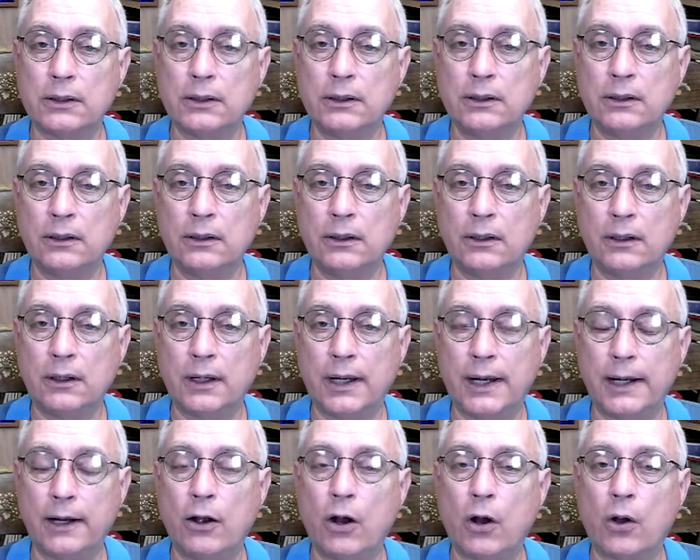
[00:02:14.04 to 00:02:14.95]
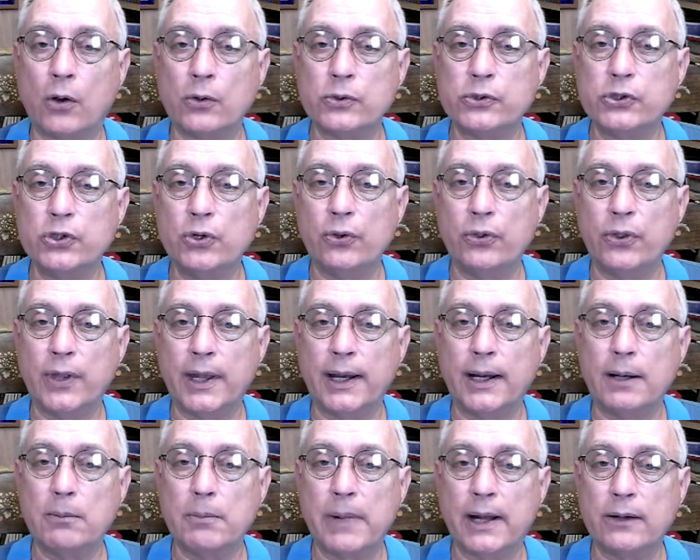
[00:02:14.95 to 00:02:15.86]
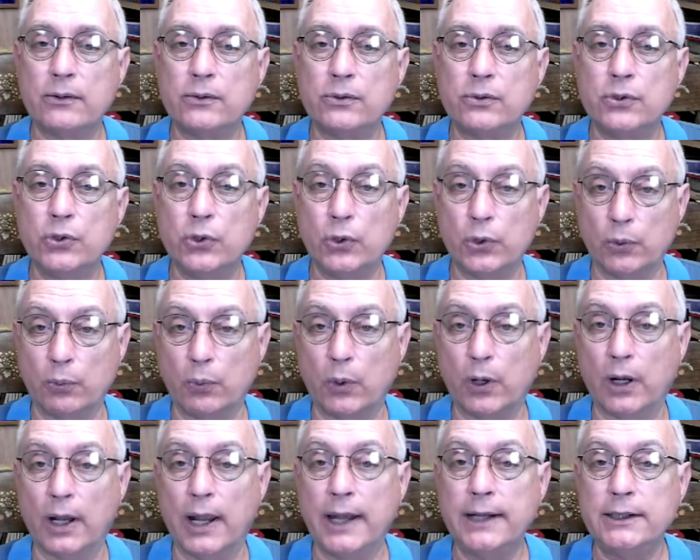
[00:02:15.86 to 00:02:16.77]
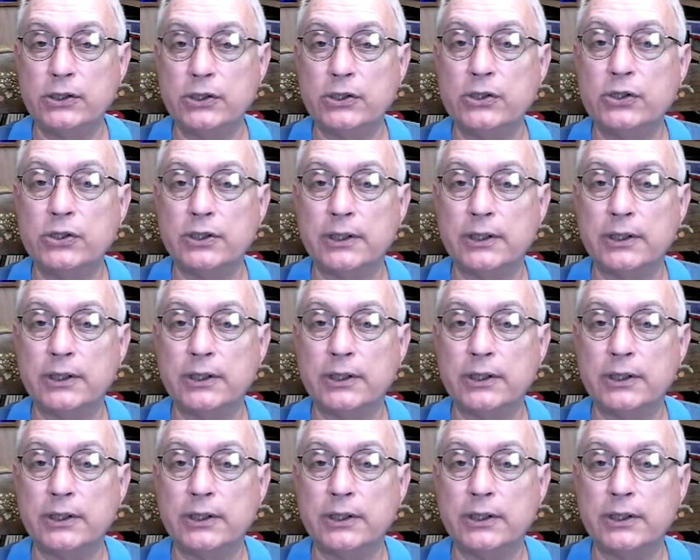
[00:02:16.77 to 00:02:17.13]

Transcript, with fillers: and cause you to think about your relationship